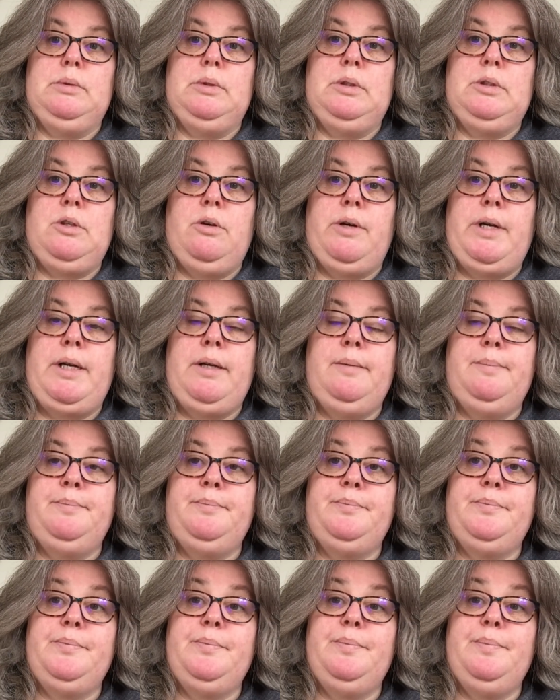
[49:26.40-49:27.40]
Sorry.
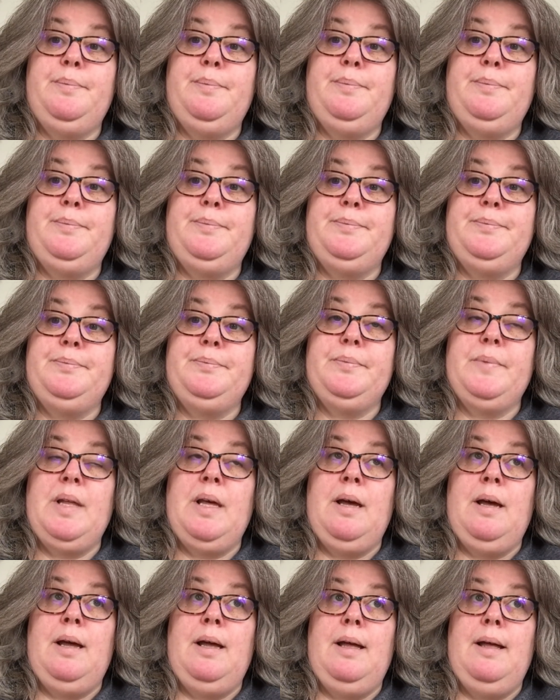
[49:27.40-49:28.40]

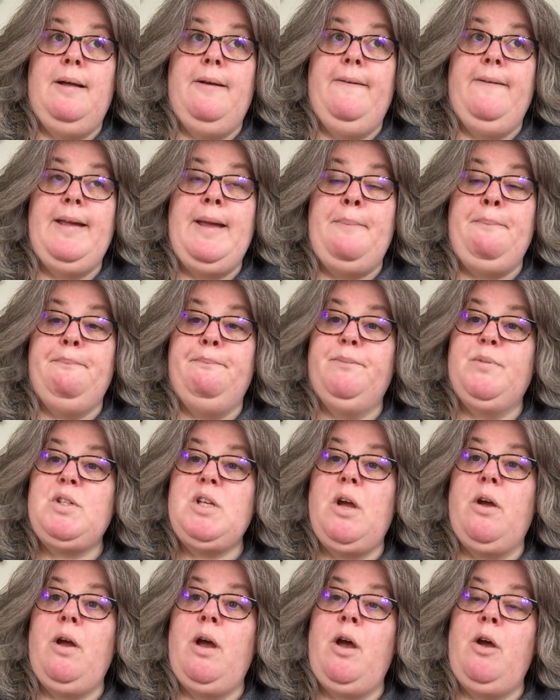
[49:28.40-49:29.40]
Yeah.
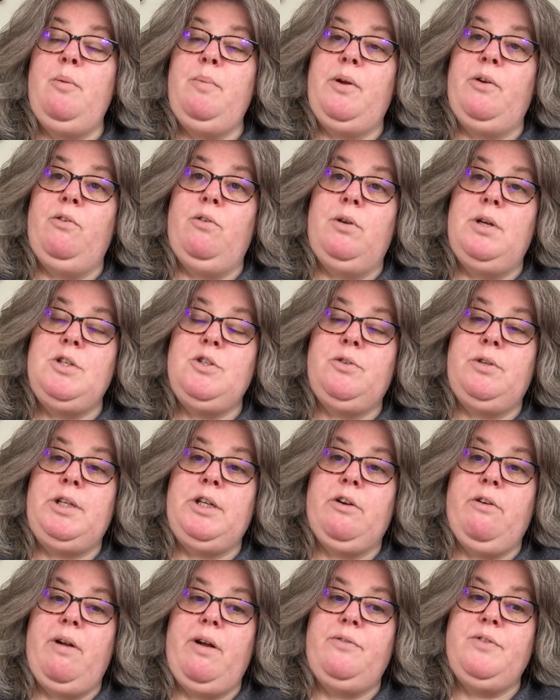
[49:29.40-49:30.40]
So I hope you're all enjoying your
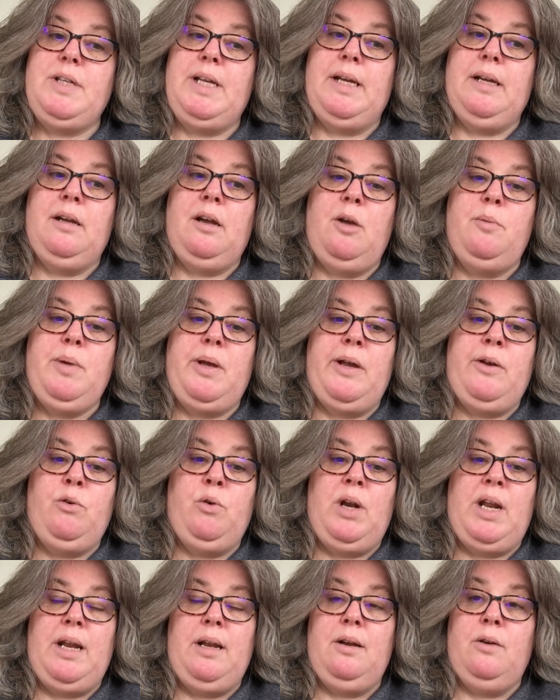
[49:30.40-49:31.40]
crafting. I hope you had
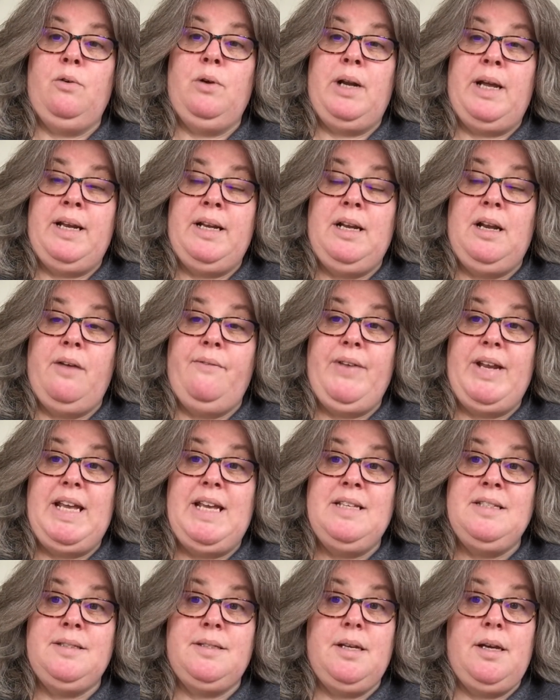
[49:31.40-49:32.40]
all had a lovely
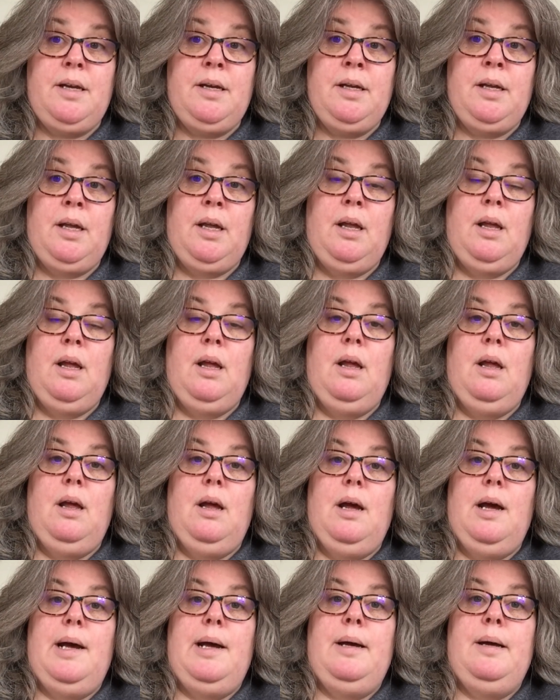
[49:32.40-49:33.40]
Easter.
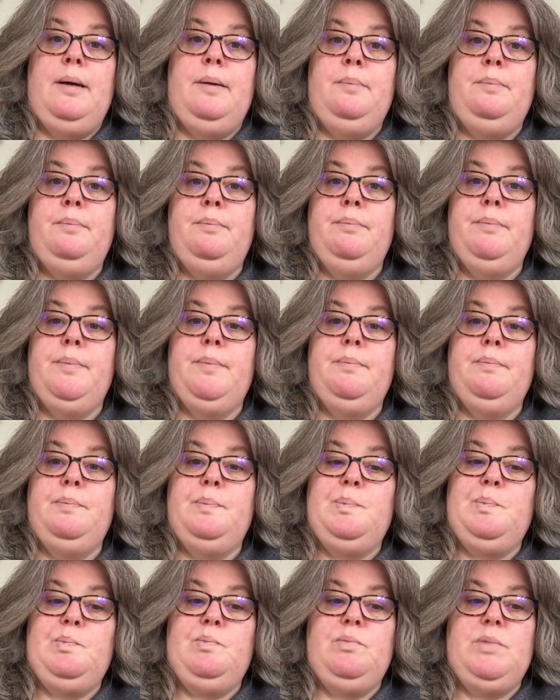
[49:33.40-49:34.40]

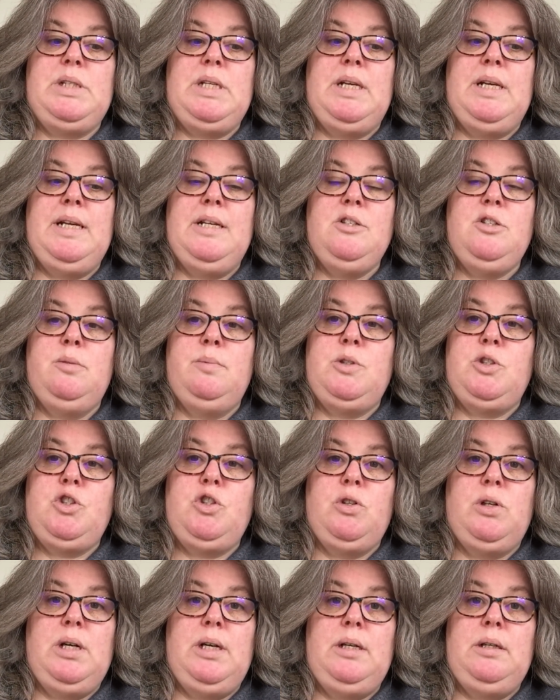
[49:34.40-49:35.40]
Didn't eat too much
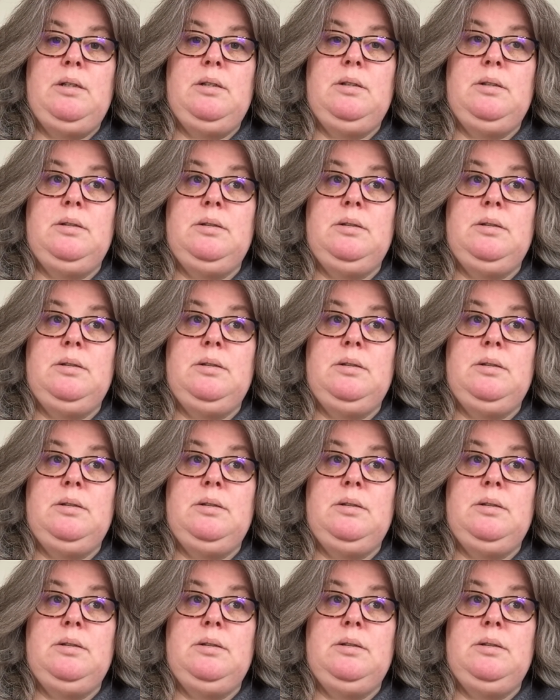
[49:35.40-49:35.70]
chocolate.